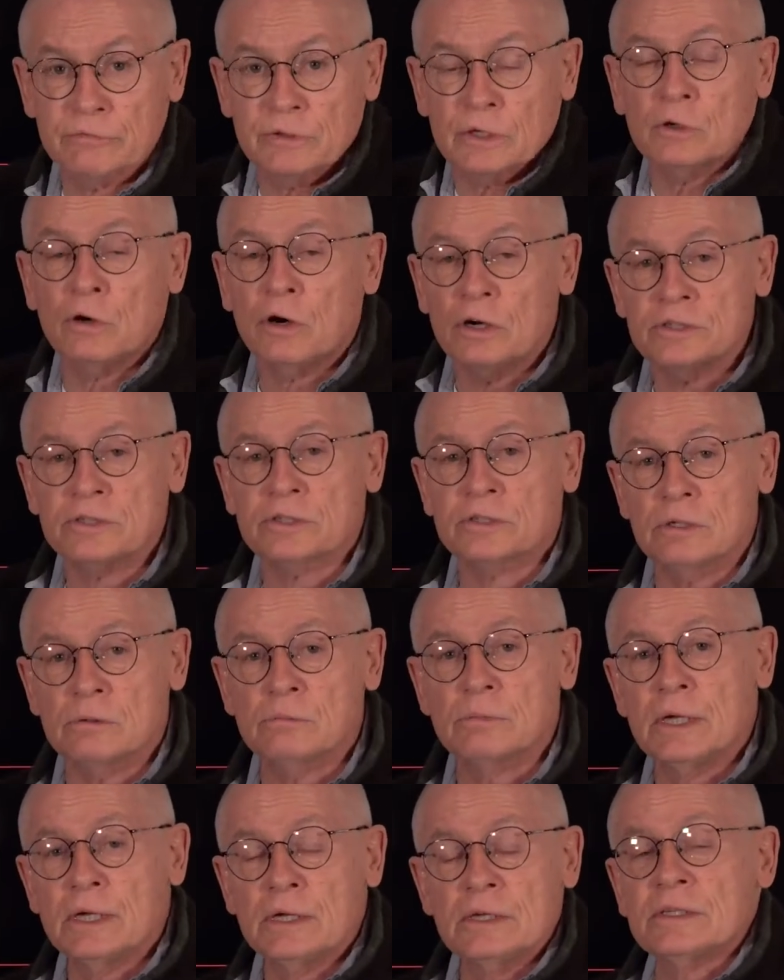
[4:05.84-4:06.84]
The
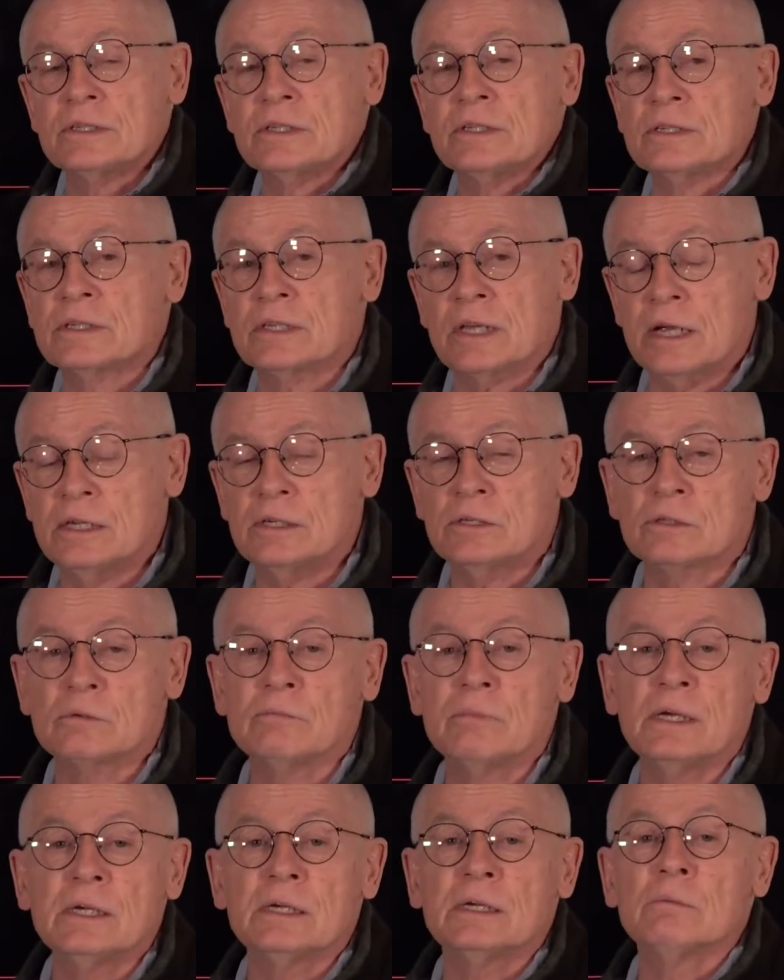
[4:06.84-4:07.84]
costume is designed to
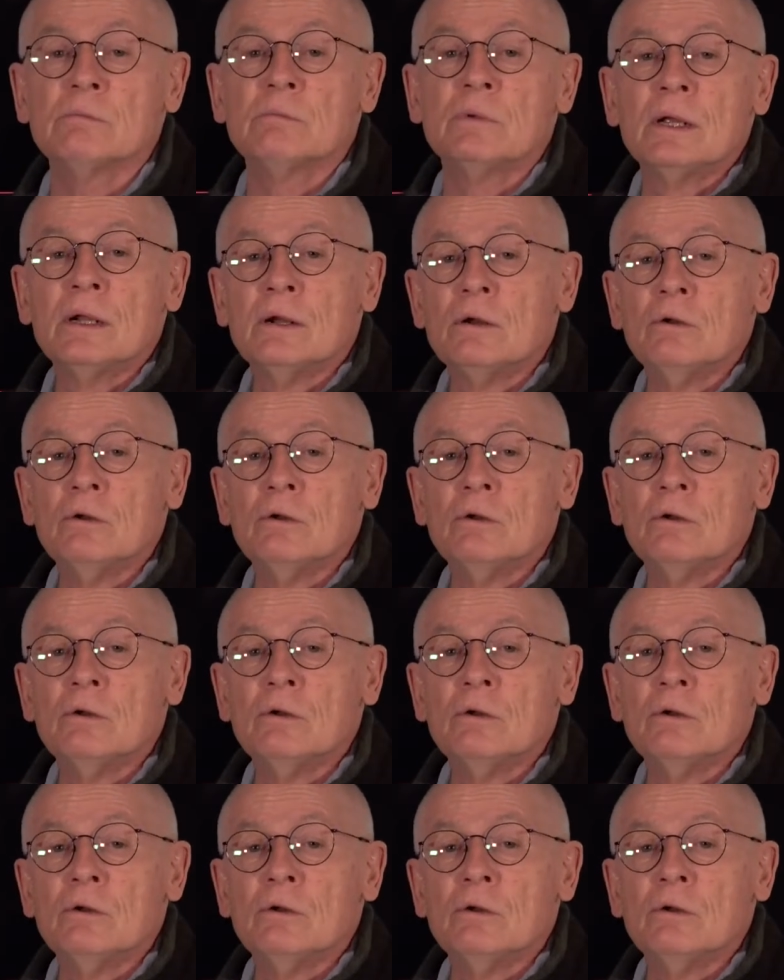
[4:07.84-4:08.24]
make him